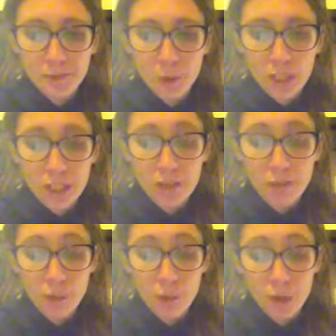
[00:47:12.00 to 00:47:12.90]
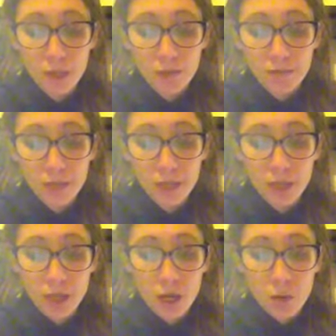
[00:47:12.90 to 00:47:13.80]
Question 4.
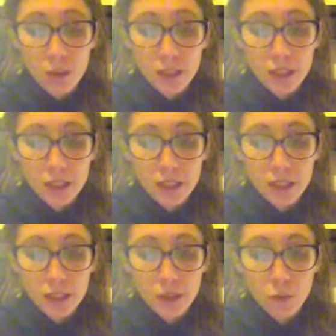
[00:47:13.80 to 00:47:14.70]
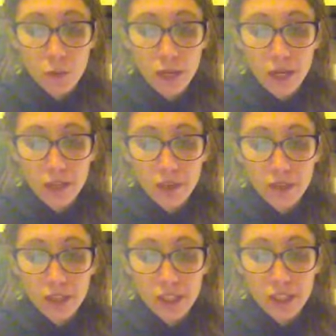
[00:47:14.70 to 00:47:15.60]
What does the way you
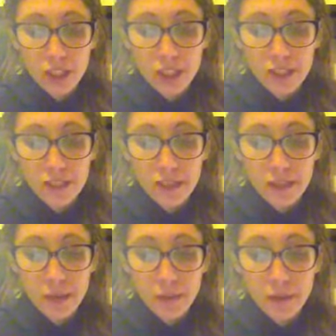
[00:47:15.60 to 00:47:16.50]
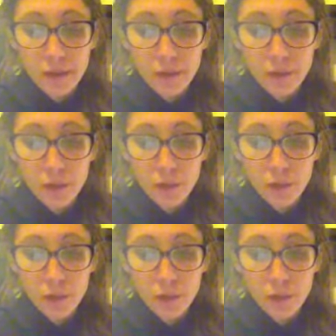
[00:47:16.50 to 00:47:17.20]
stitch say about you?